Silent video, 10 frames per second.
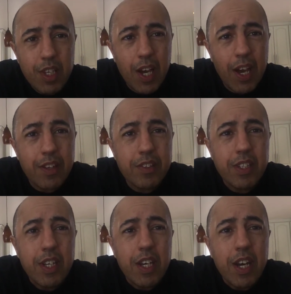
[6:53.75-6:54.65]
And
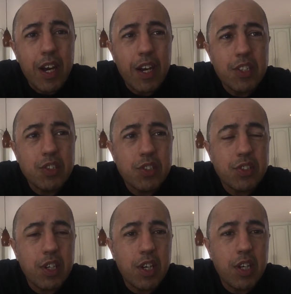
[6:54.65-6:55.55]

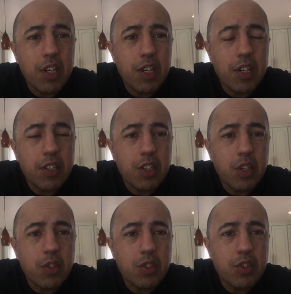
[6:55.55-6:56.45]
just
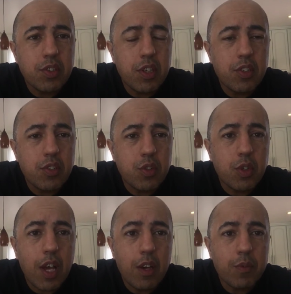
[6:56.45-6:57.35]

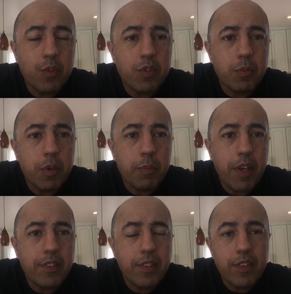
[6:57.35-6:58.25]
look out for some
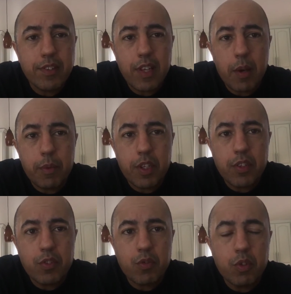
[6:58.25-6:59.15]
amazing things happening
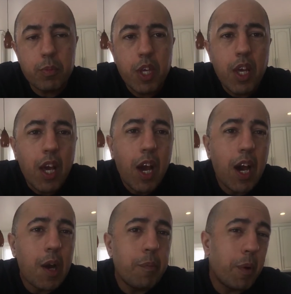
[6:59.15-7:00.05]
in this group.
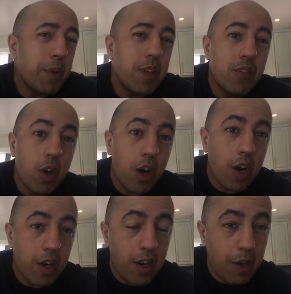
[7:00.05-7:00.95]
I mean, even
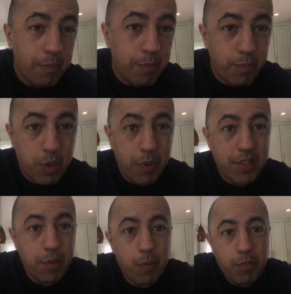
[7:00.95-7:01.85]
though I'm pretty much
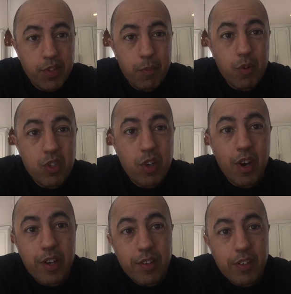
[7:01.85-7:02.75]

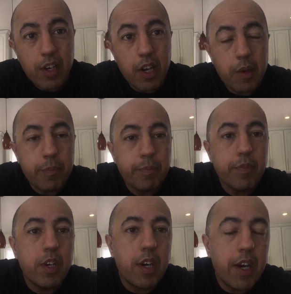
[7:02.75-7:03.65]
semi-retired,
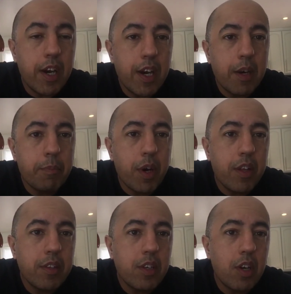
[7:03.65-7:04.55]

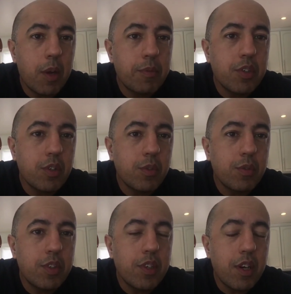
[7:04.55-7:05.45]
but I'm still
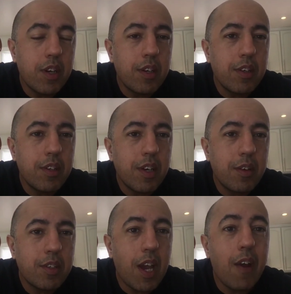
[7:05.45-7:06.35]

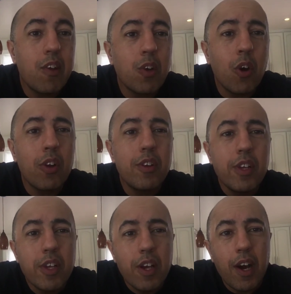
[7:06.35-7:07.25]
carrying on.
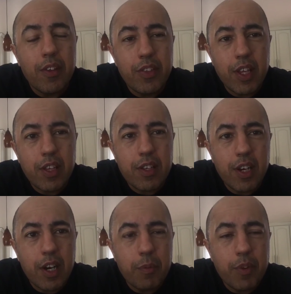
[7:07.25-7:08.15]
I think
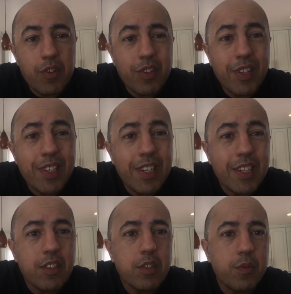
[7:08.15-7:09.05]
there's a
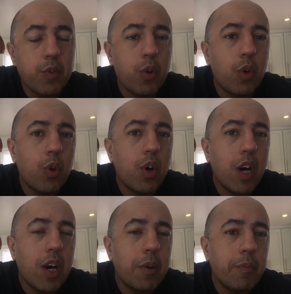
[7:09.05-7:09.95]
need for
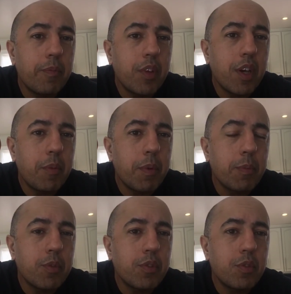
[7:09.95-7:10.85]

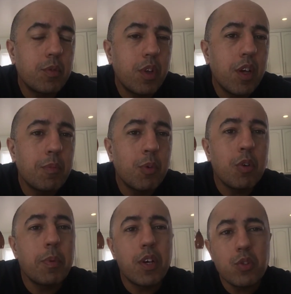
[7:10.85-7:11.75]
people to learn
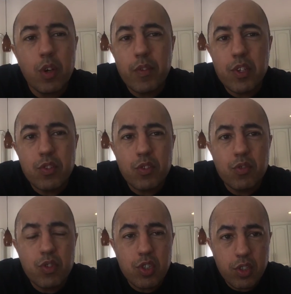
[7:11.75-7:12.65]
more about joint ventures and
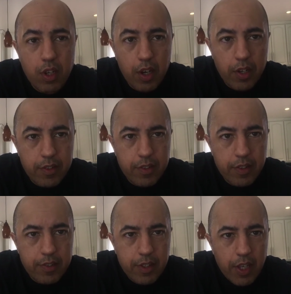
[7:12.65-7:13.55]
strategic
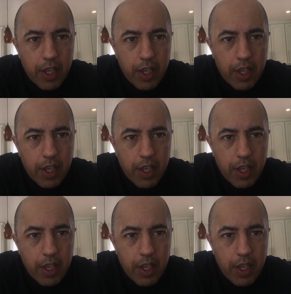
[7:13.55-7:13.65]
alliances,